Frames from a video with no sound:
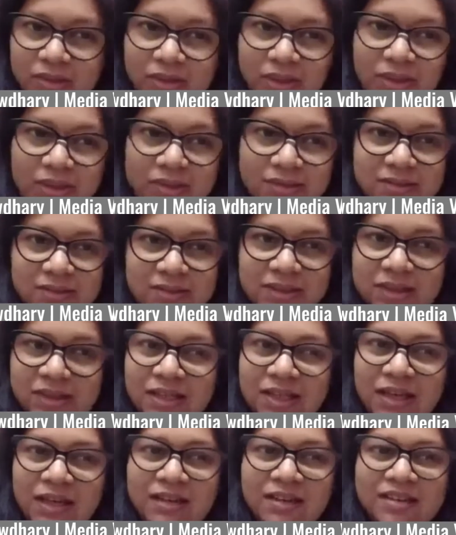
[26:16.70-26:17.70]
That's the
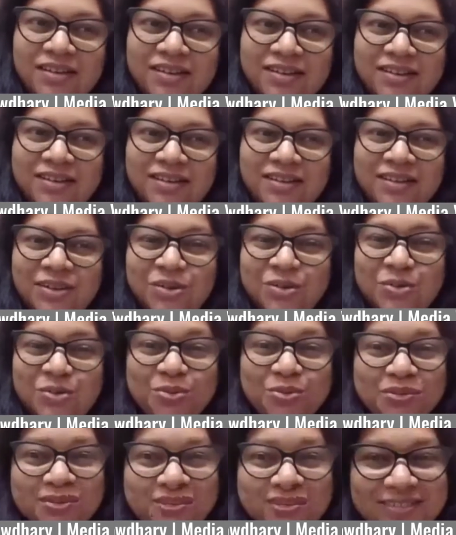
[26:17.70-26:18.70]
angle
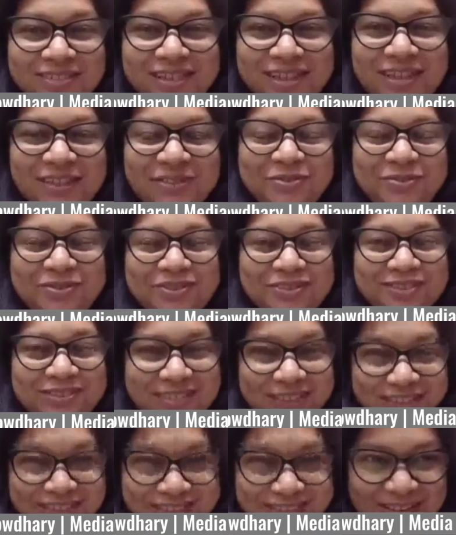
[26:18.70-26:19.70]
to drive
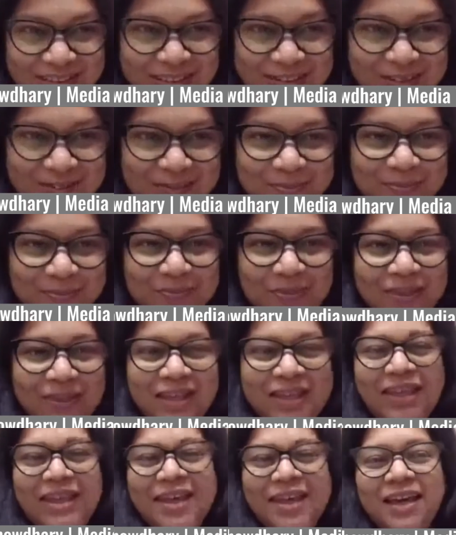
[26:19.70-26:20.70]
right now.
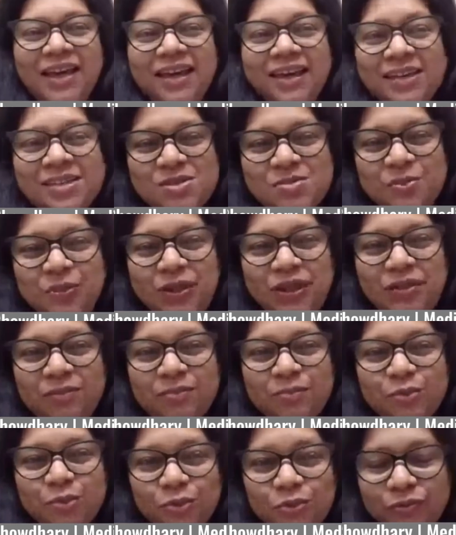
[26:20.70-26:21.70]
As we
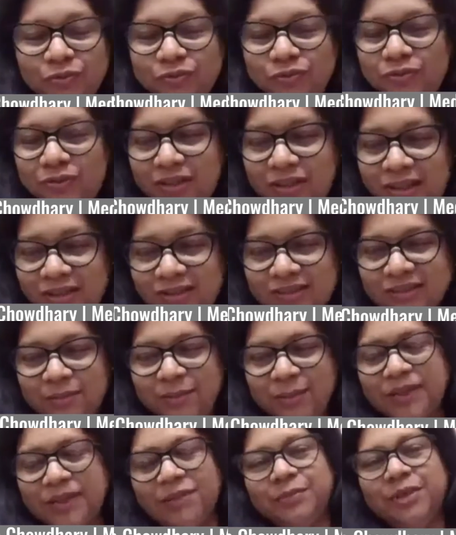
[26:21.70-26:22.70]
move, as the
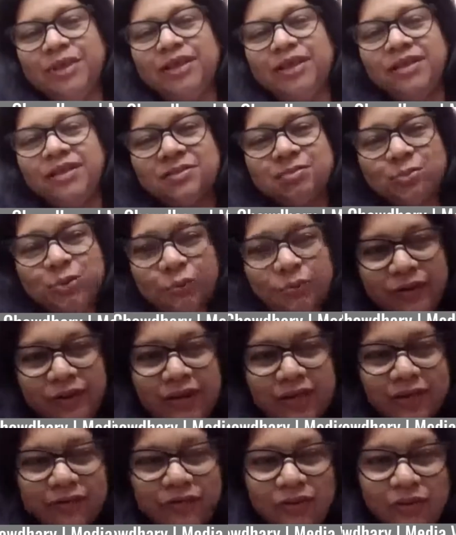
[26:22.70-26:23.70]
pandemic is moving
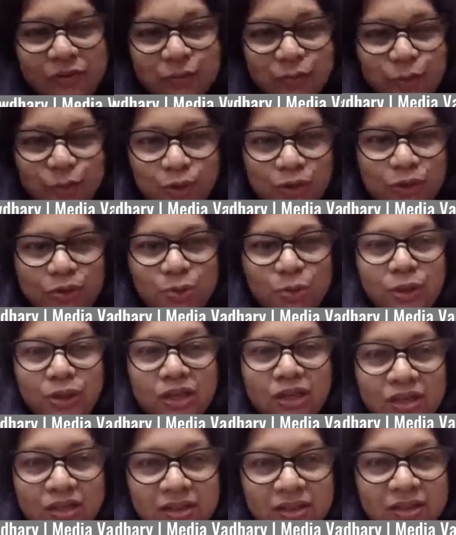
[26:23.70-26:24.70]
and we want to
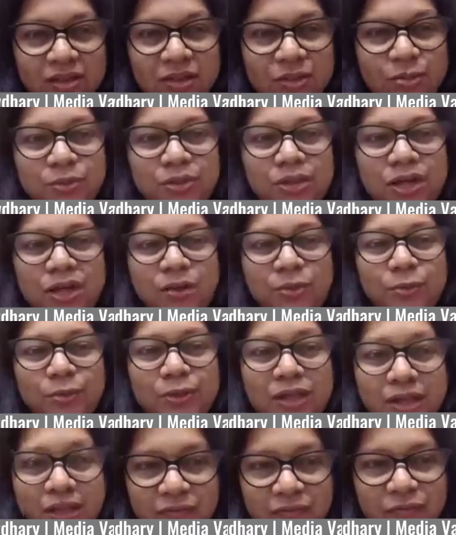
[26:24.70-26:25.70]
learn to now
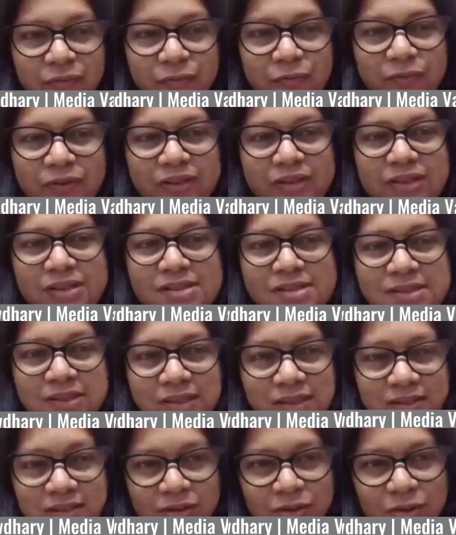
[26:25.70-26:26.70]
live with this
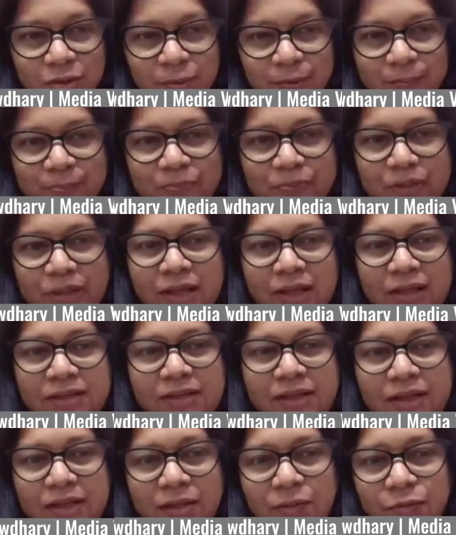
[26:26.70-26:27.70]
scenario,
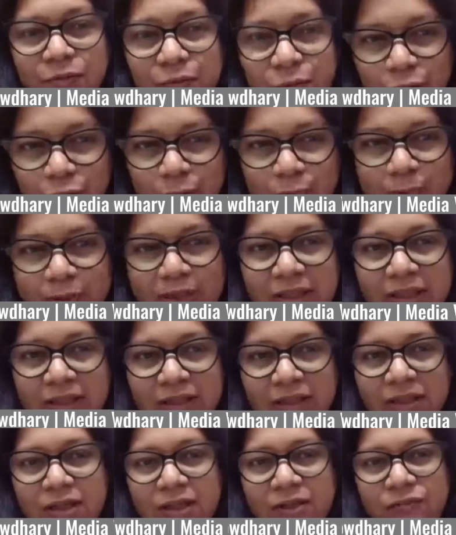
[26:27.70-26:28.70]
there would be
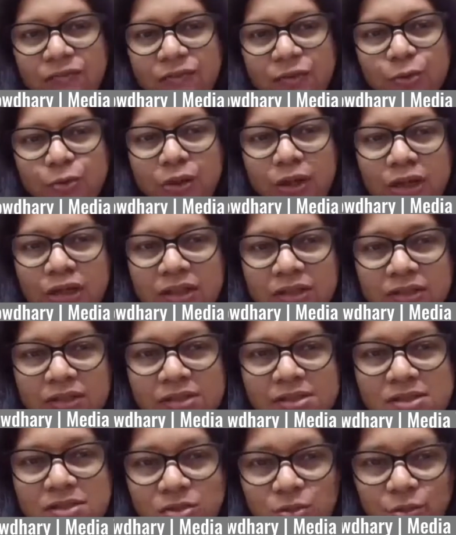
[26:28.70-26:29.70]
a few
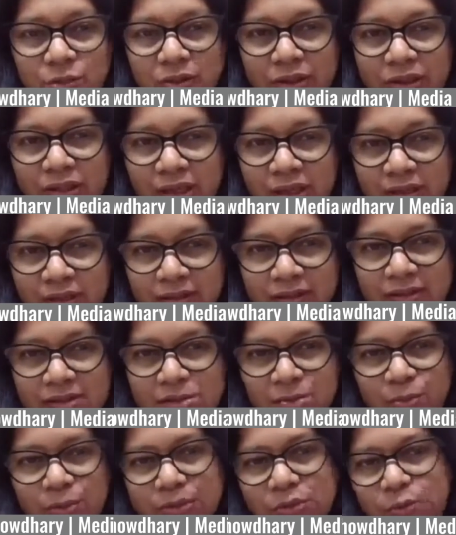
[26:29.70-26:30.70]
other story
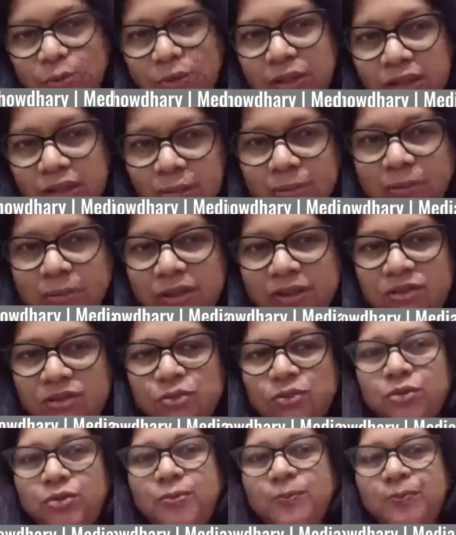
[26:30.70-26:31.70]
angles which will emerge.
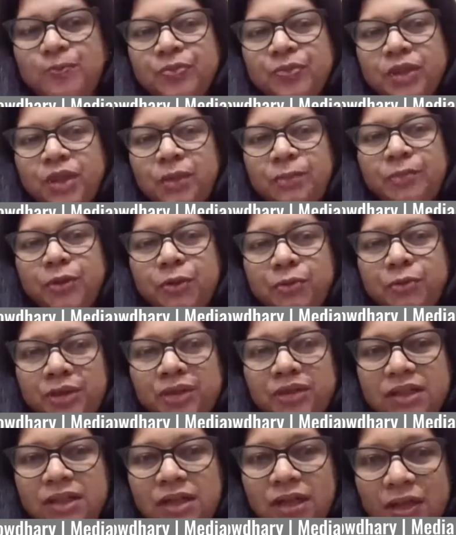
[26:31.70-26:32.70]
So probably
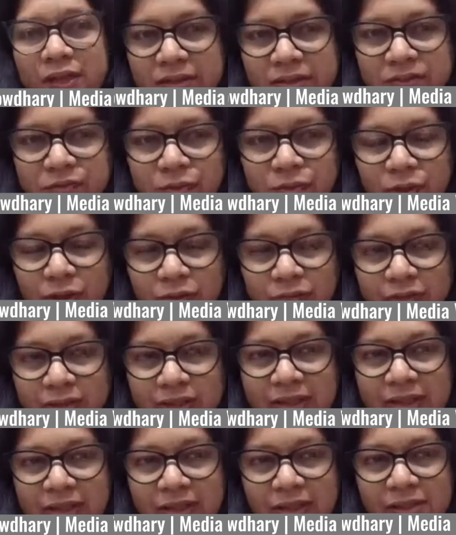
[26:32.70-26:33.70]
in the last
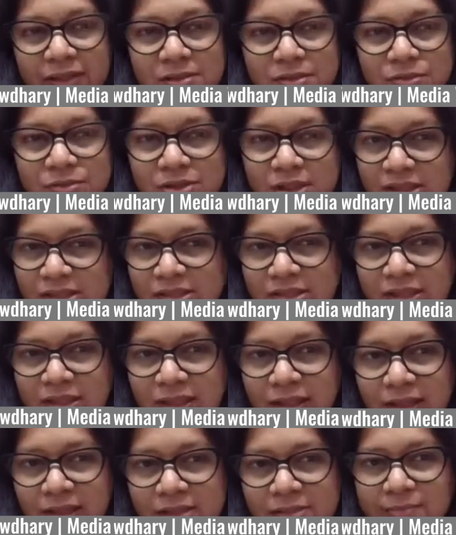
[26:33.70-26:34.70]
45 days to 60
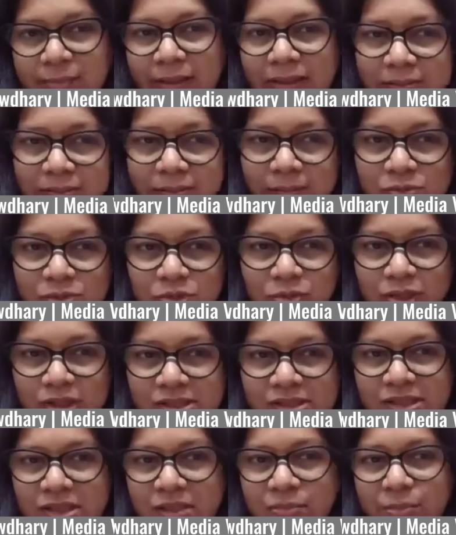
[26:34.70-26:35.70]
days, maximum
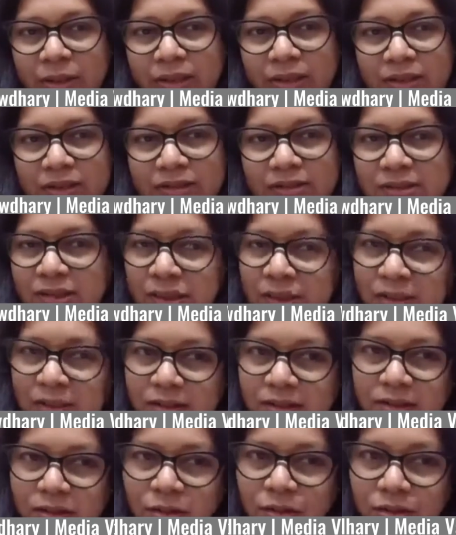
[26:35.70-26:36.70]
stories done by us
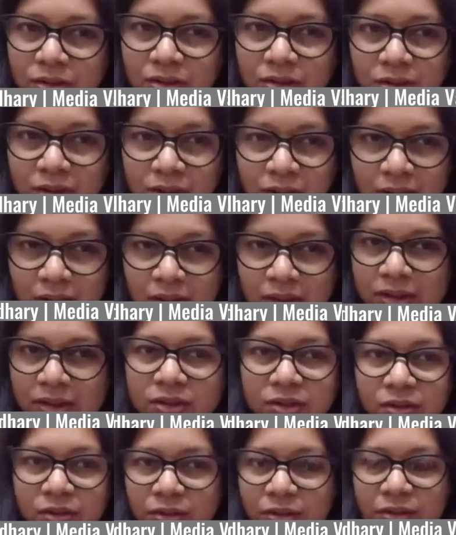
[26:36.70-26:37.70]
are on
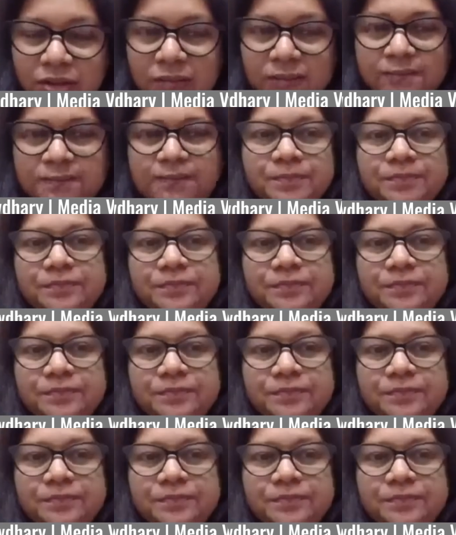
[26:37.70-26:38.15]
continuity.